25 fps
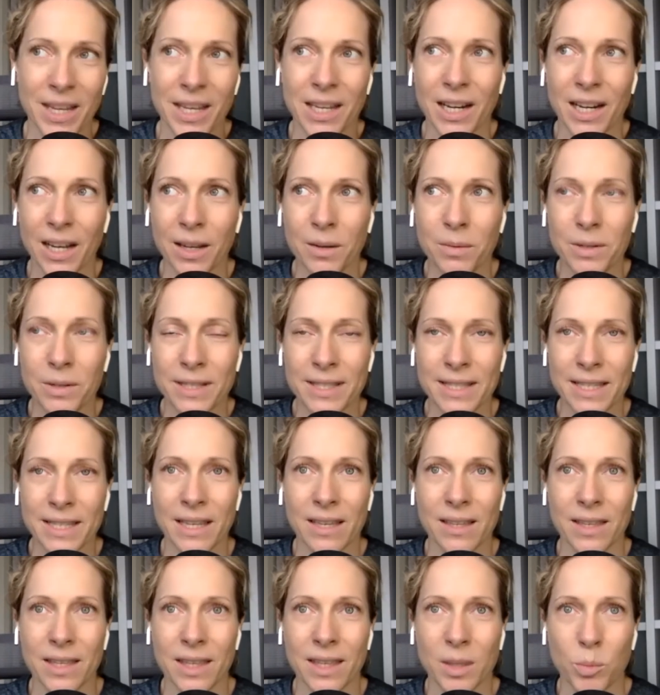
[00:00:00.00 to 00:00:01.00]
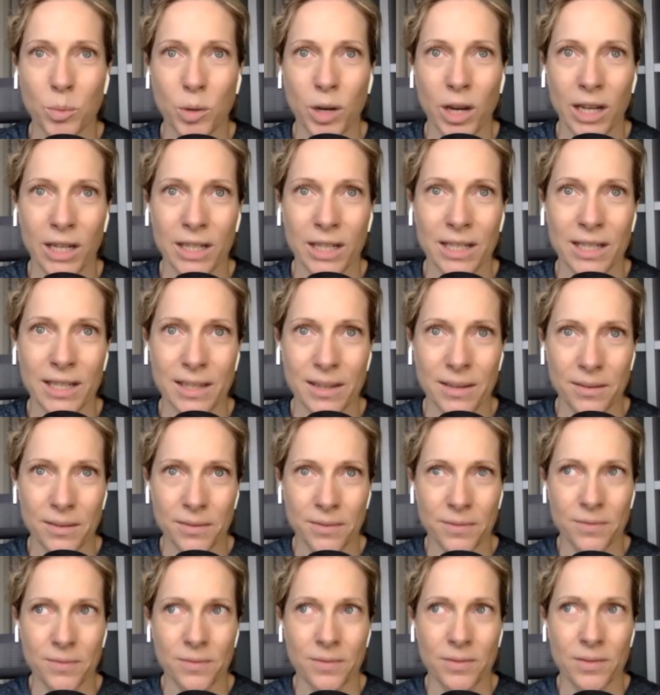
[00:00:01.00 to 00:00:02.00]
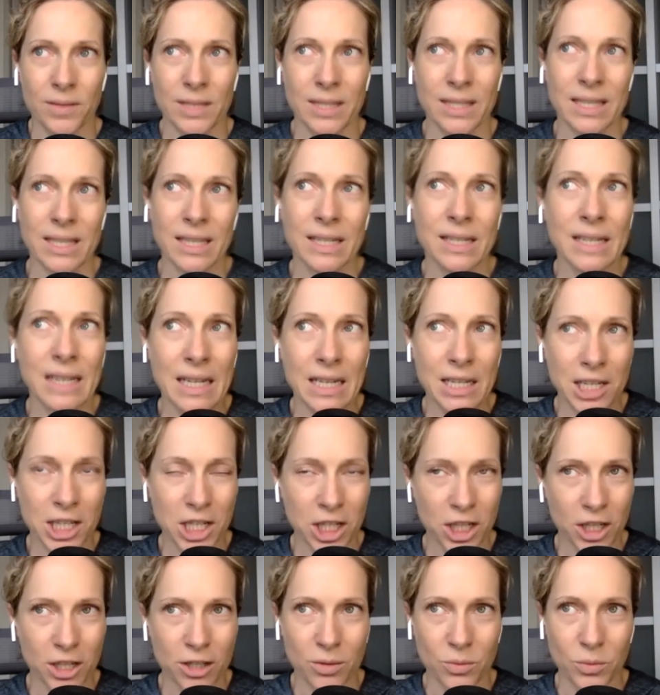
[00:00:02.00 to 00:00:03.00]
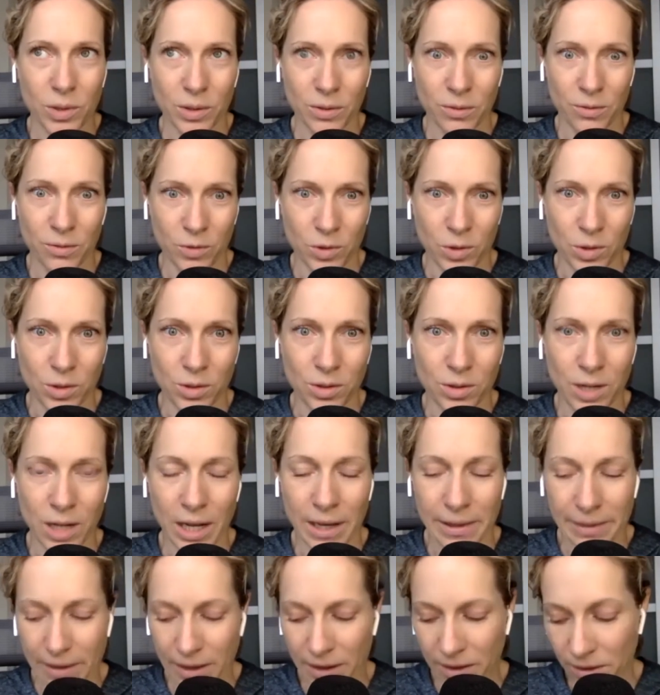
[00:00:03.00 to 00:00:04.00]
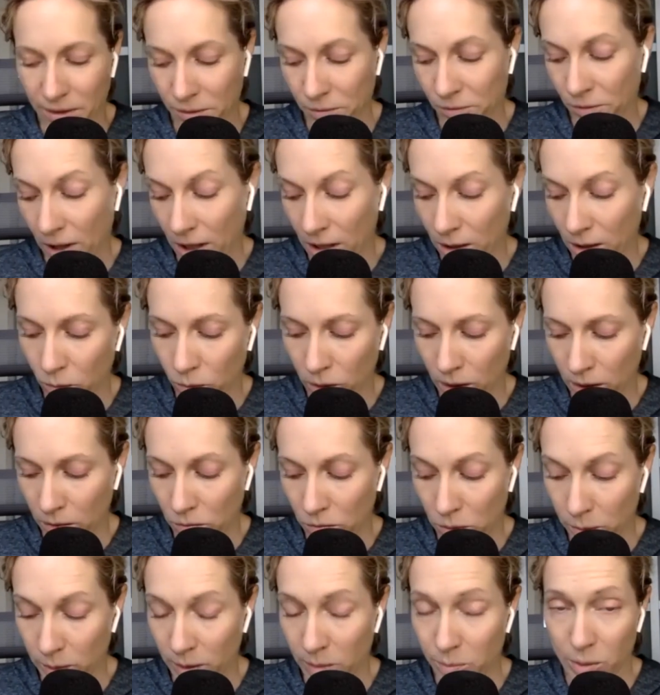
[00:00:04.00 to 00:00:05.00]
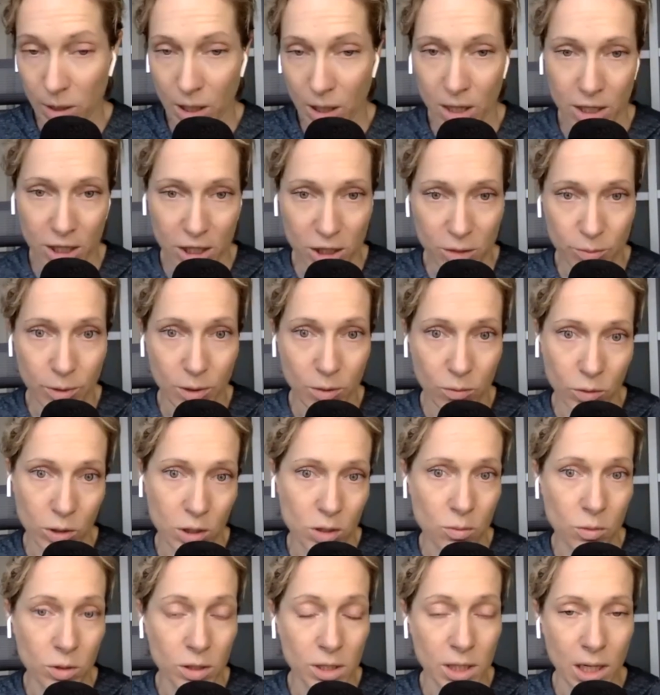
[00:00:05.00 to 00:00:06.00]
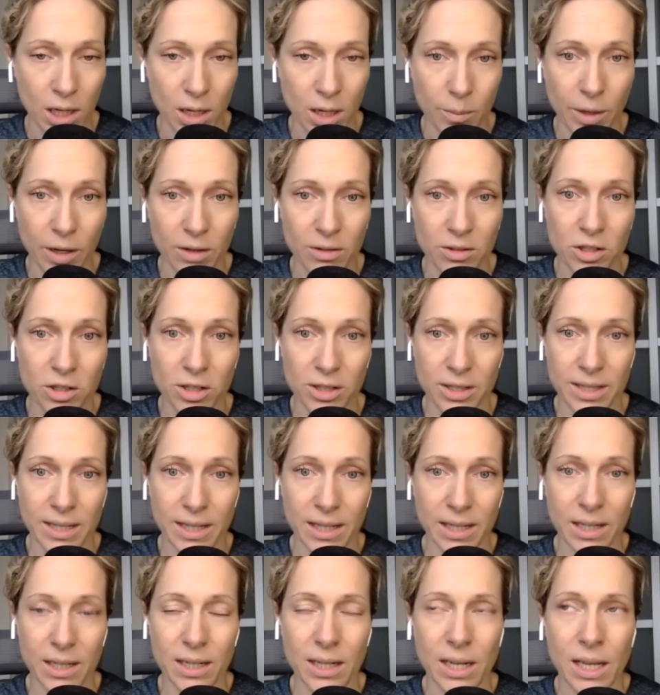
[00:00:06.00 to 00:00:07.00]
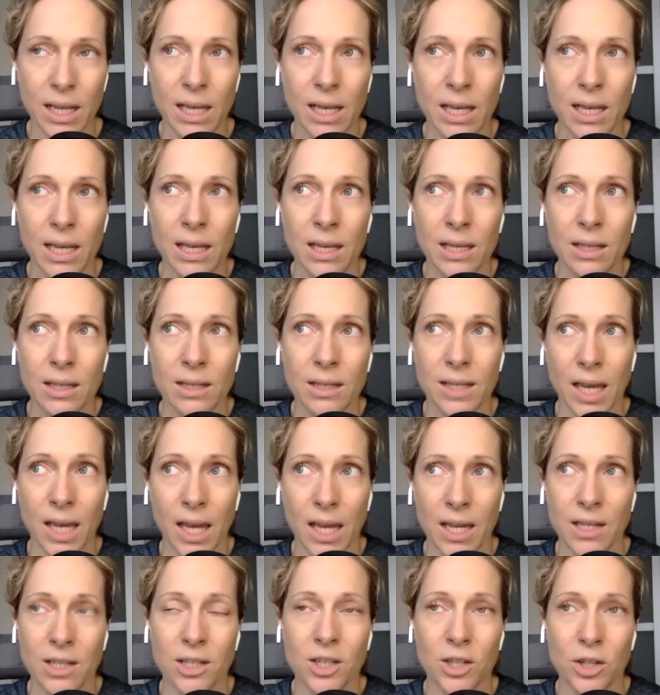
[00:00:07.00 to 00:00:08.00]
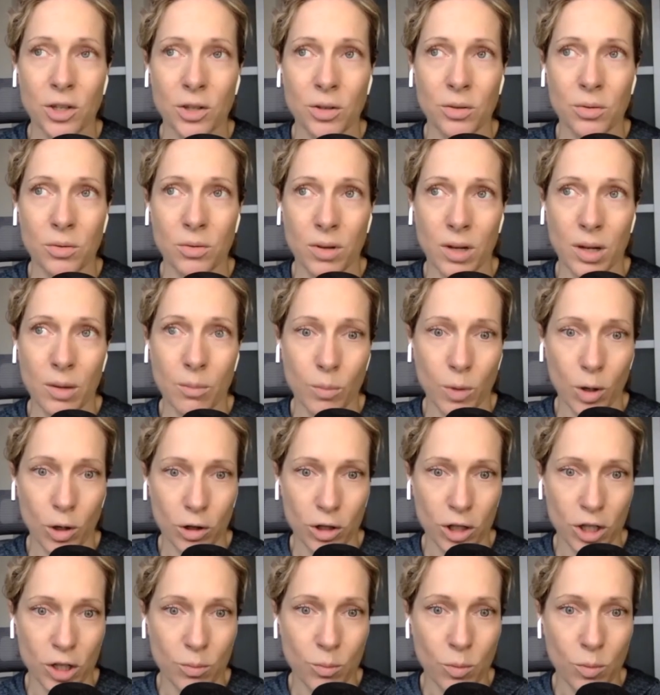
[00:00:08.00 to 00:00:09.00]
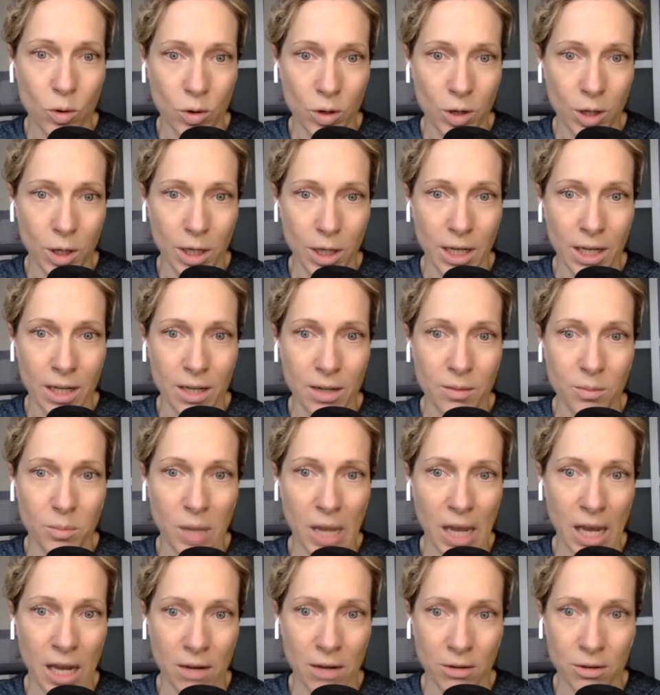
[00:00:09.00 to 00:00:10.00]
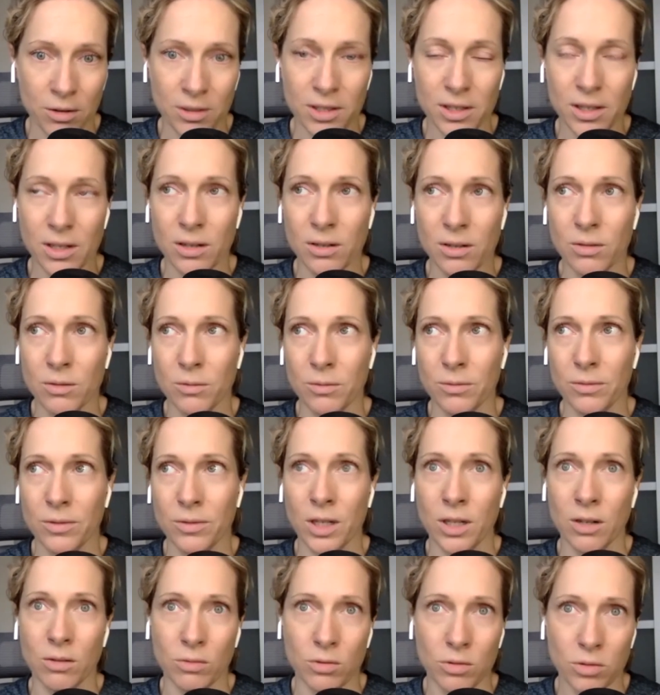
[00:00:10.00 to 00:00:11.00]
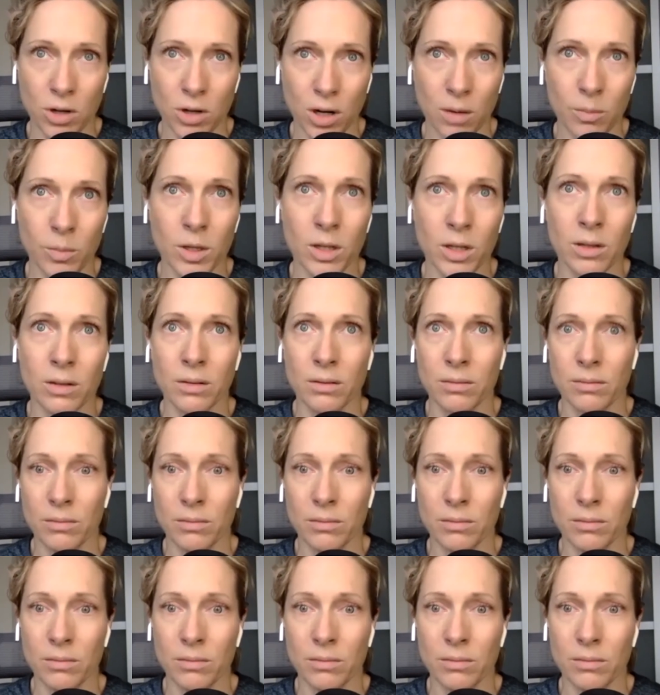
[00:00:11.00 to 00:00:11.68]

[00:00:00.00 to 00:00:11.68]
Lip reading: And I would say that the practice of sedation with food, and then the final one will be punishment, which we'll talk about in just a second, tend to emerge more in patterns of, trauma,